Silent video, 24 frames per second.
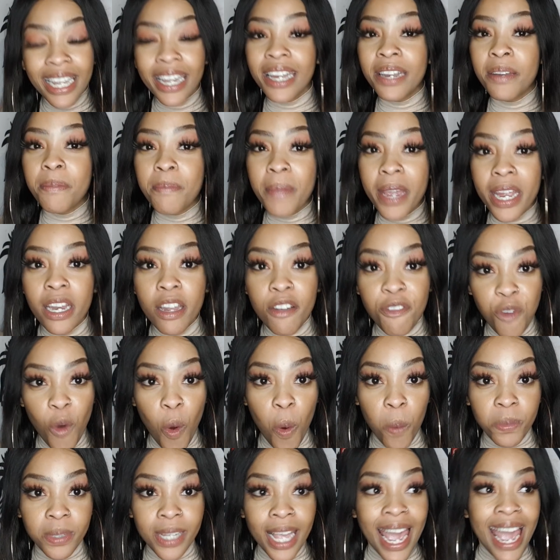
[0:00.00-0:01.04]
in many
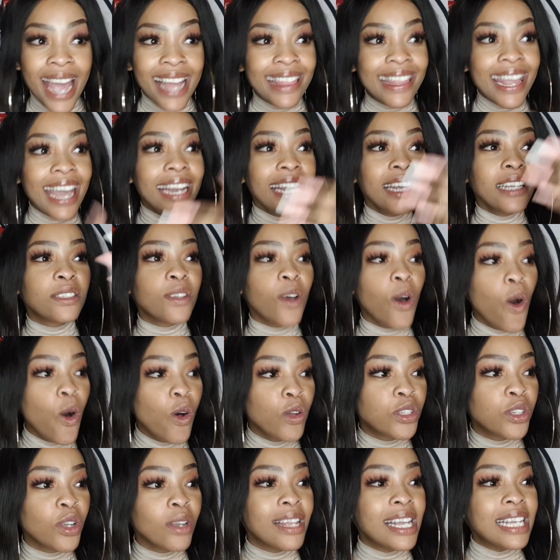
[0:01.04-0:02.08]
forms. That is
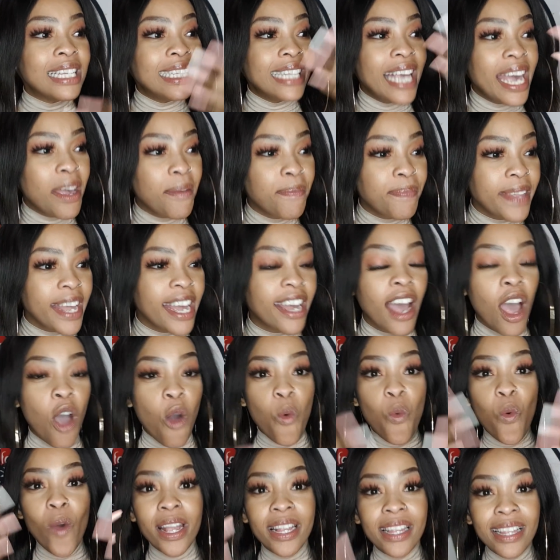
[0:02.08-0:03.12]
also the same thing
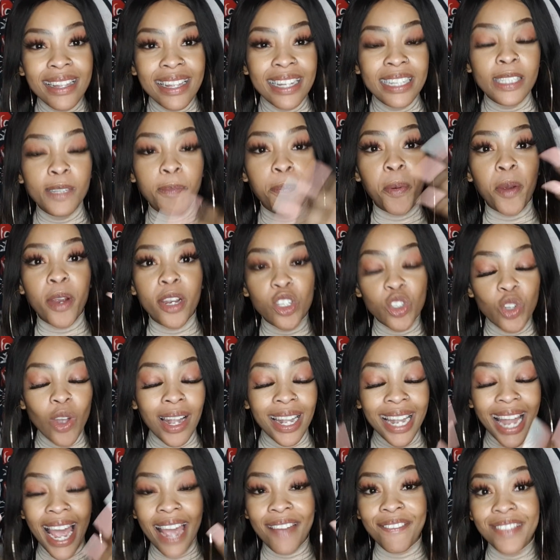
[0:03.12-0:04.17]
with the
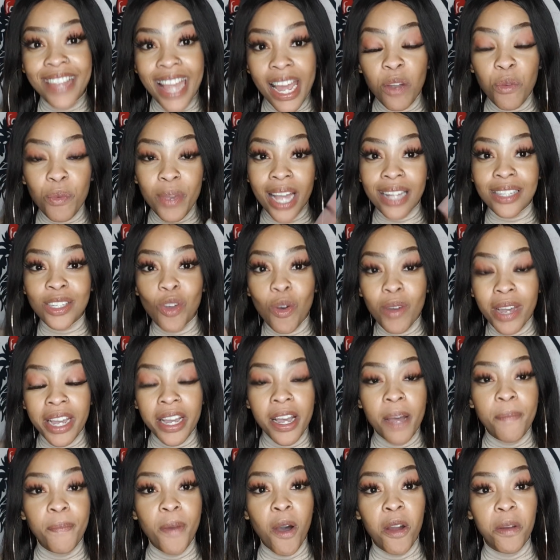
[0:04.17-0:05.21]
spiritual life that we are talking
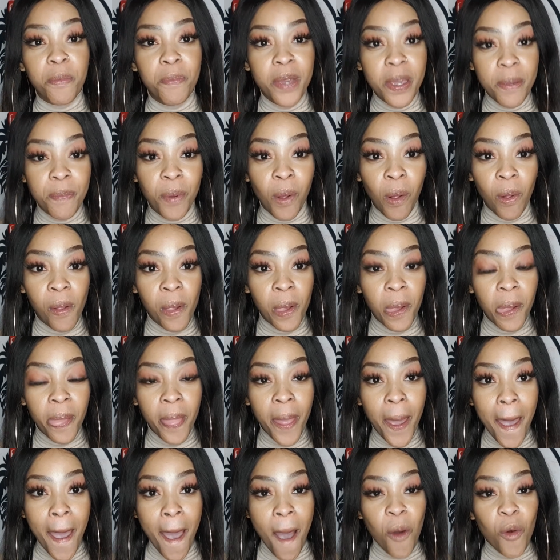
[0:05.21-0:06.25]
about, people.
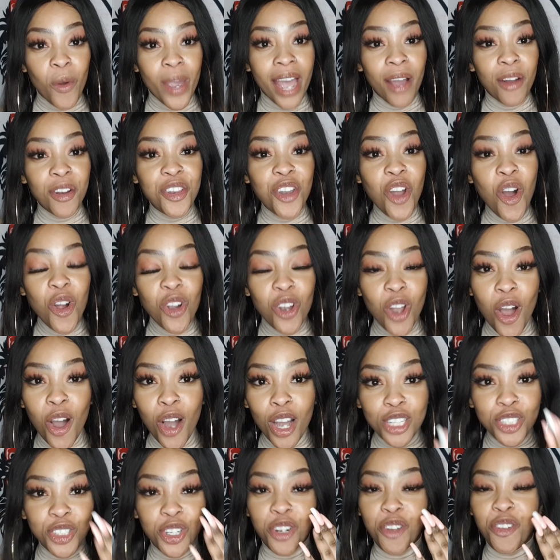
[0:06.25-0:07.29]
We are no
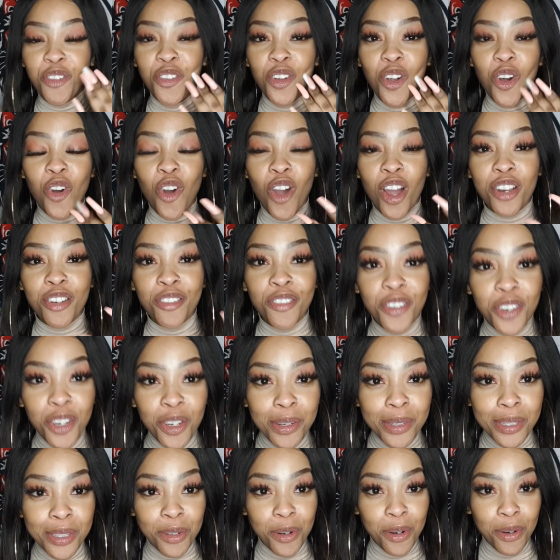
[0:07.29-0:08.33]
longer should feel
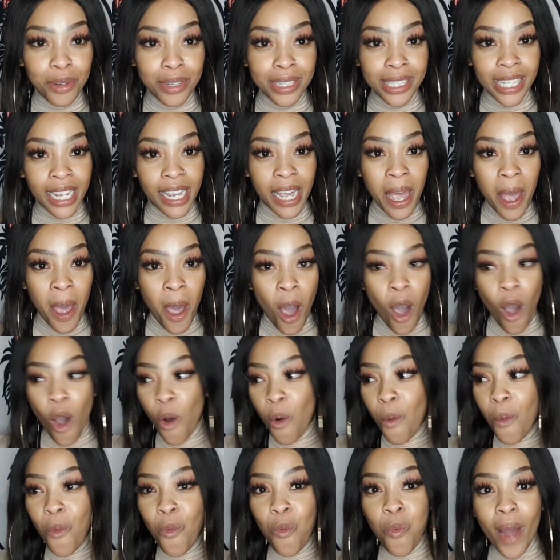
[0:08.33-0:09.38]
confused. Uguti,
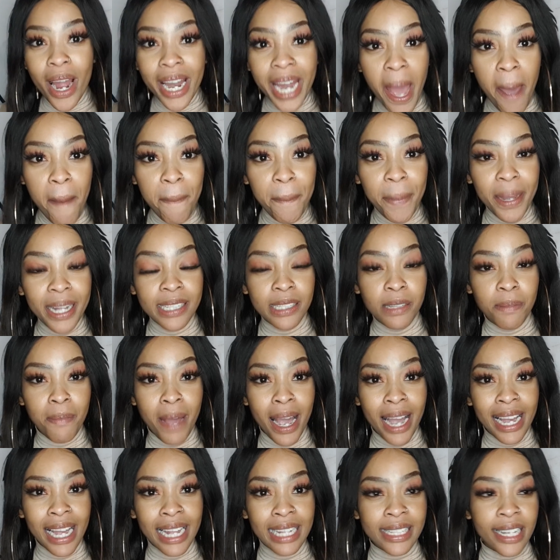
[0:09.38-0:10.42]
what happens
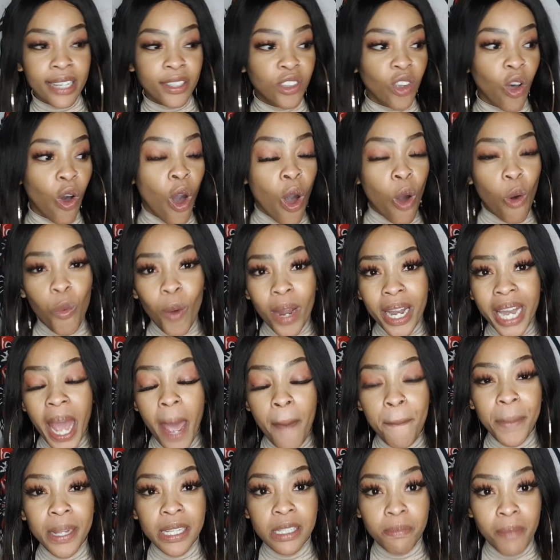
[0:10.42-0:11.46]
mangenza so? What
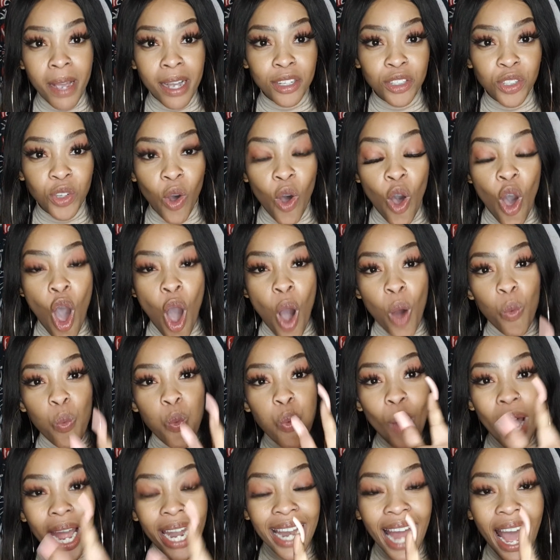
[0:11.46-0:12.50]
happens mang so?
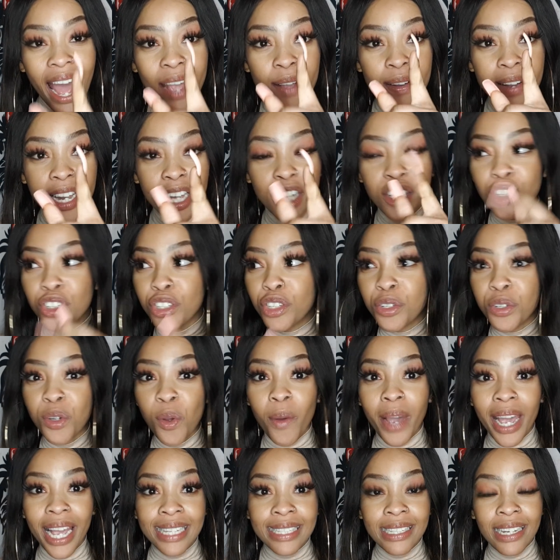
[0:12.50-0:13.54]
What I need you to know
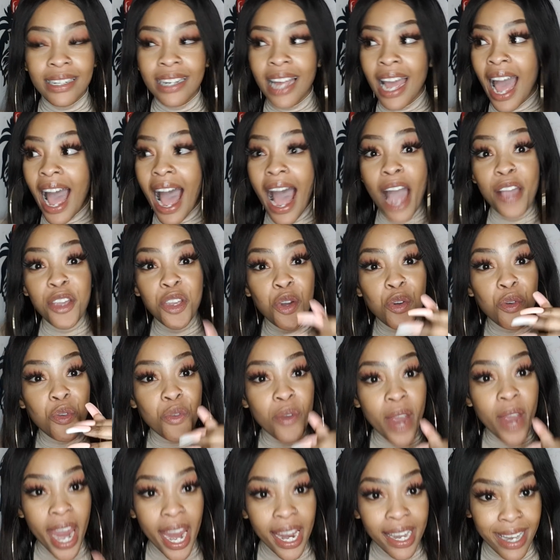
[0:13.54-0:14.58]
is that, are you
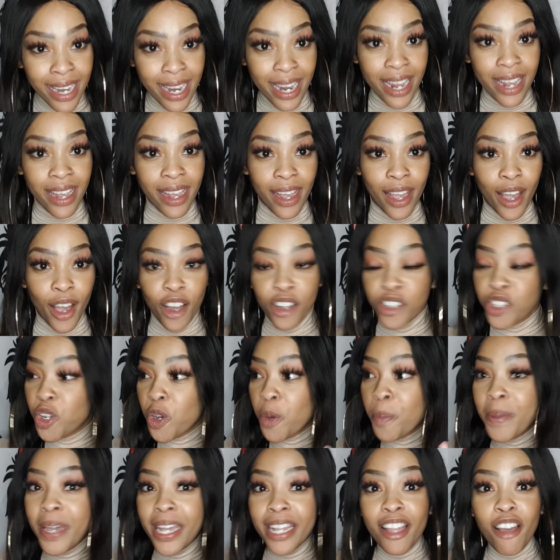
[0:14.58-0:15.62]
ready to
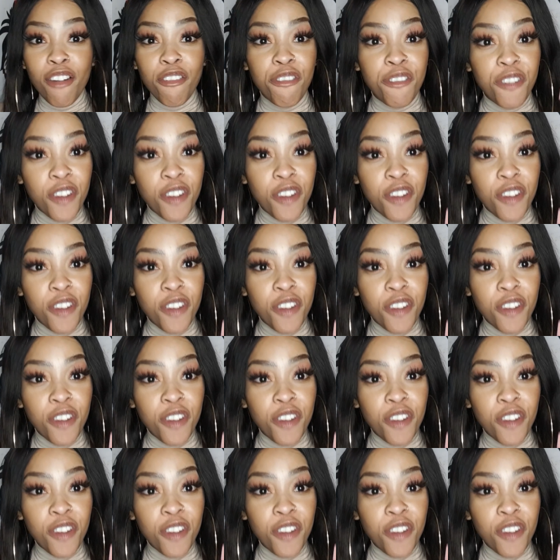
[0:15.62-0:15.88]
be the